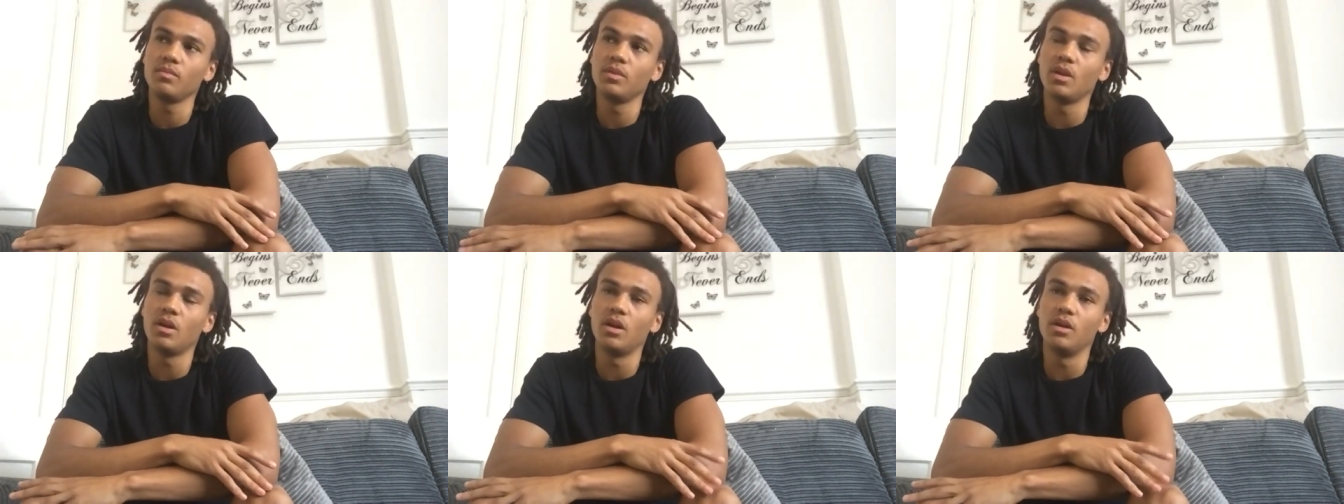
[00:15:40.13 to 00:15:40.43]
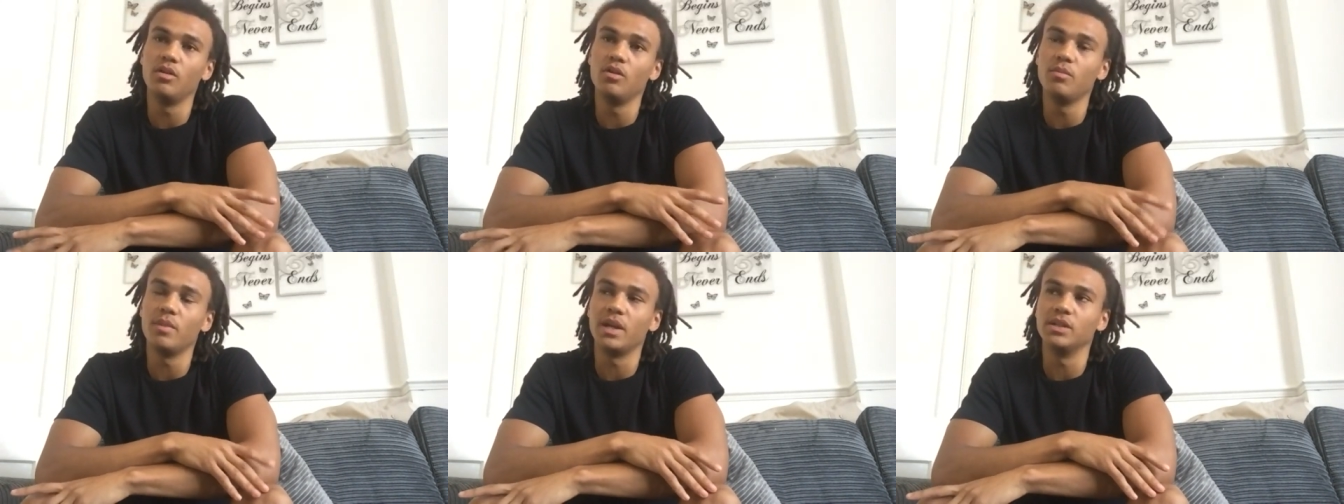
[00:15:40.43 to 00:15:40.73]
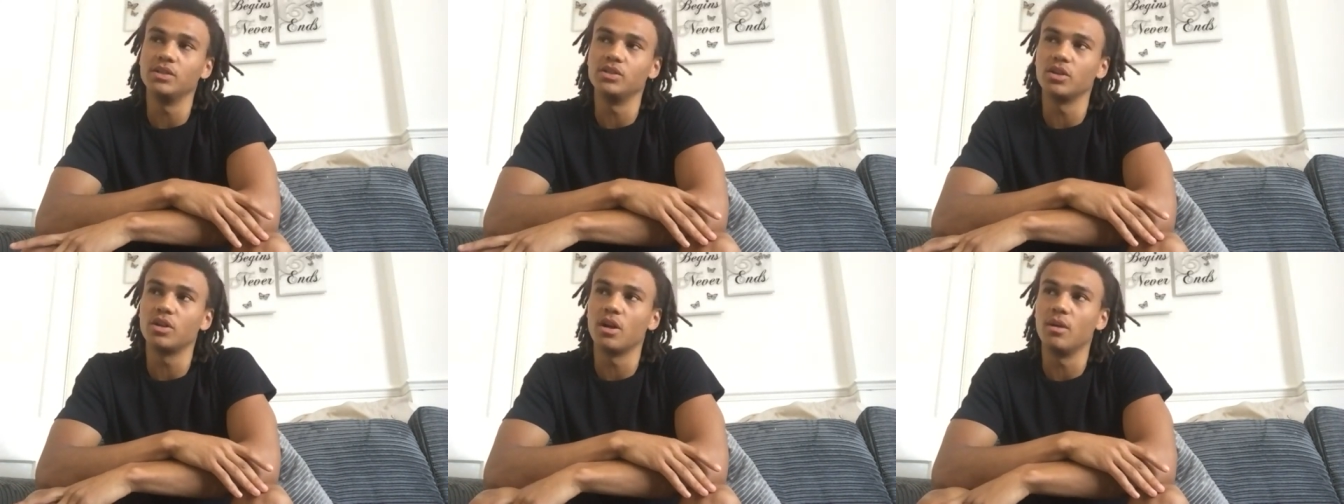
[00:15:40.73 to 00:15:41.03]
a new
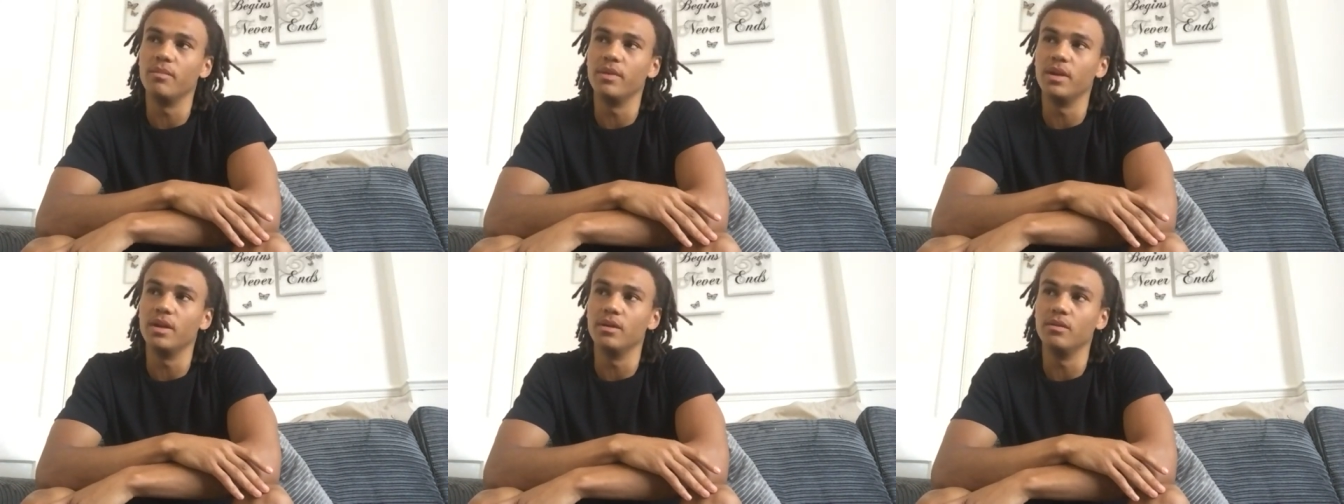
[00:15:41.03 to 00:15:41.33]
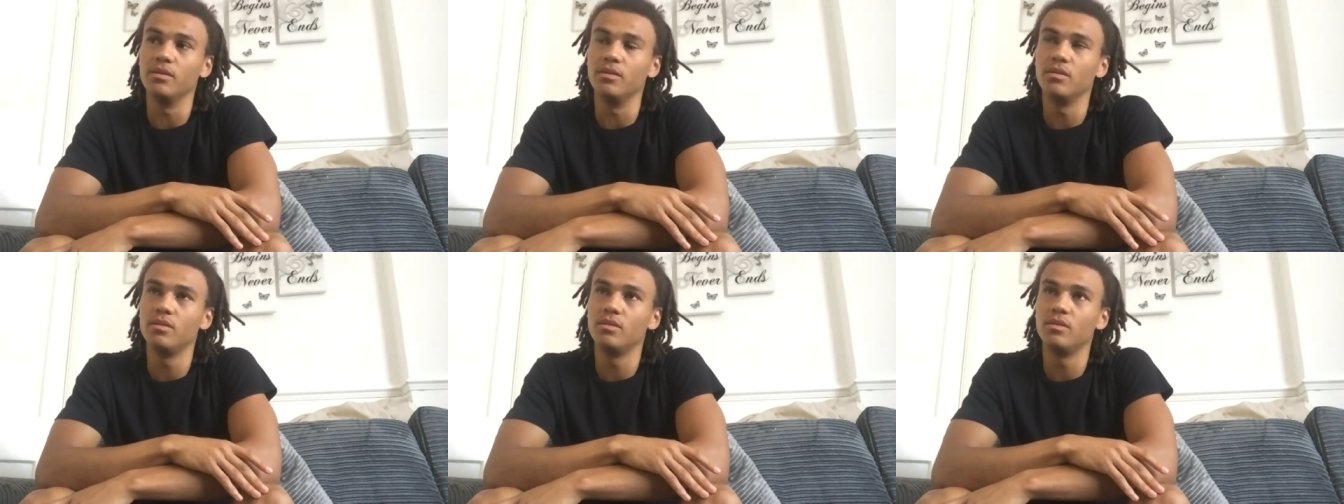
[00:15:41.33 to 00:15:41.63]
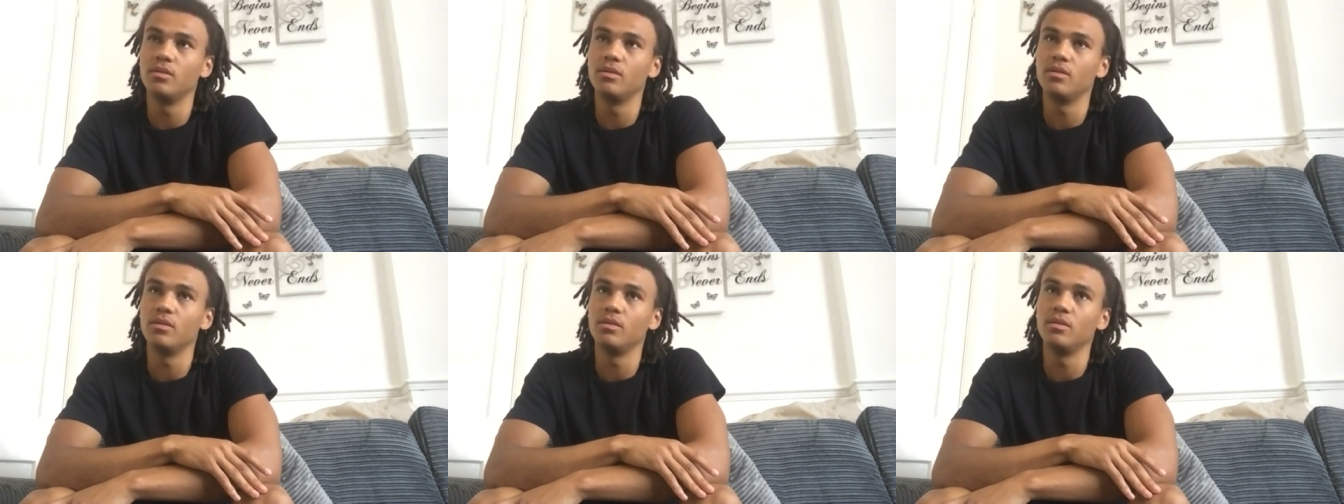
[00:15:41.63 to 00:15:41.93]
manager come in.
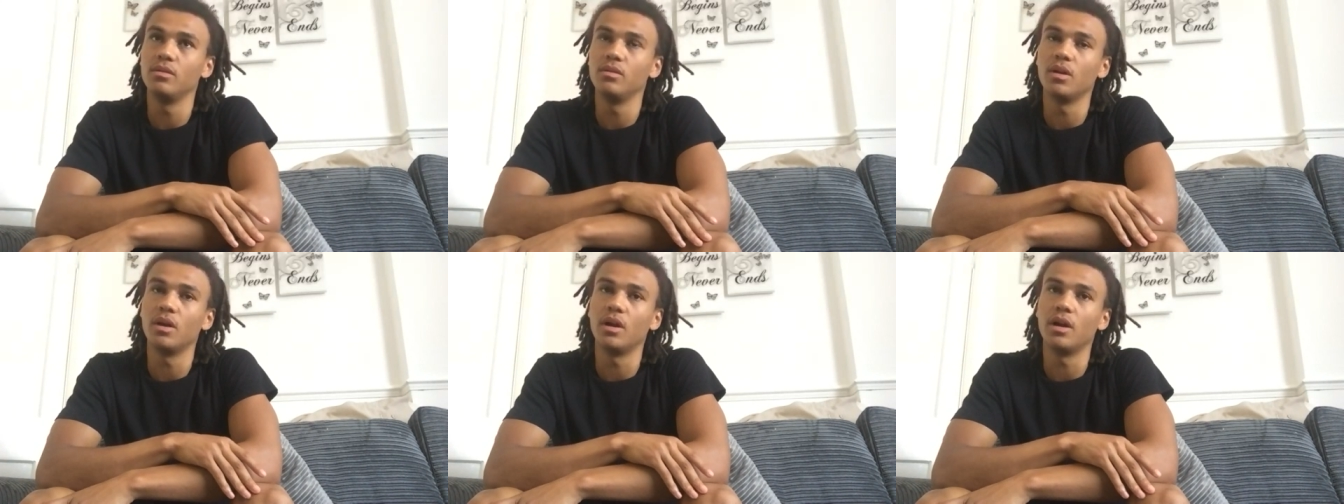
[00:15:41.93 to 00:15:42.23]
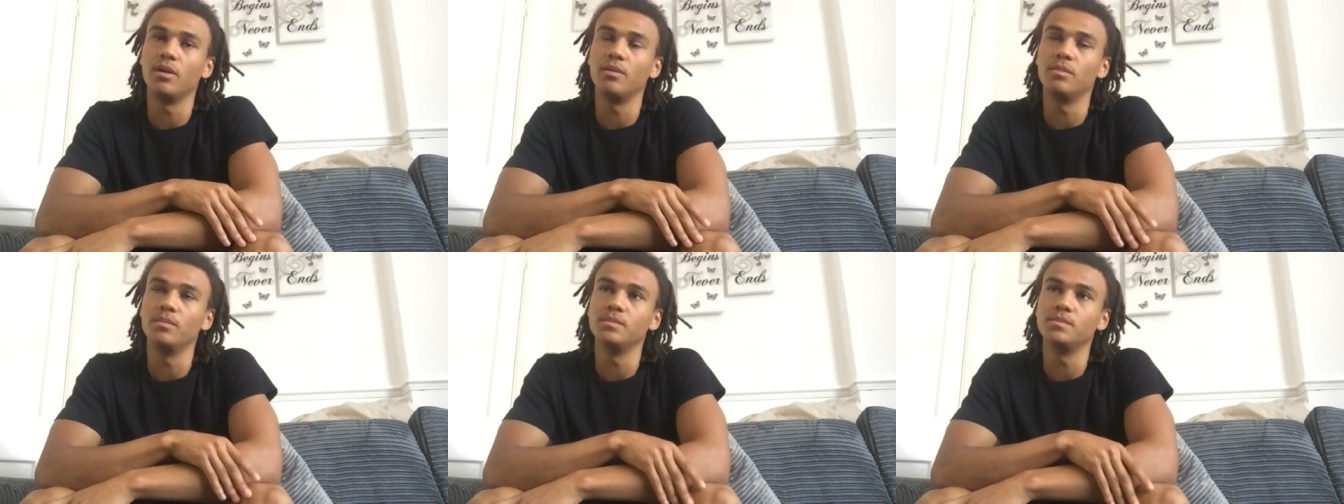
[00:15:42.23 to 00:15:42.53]
I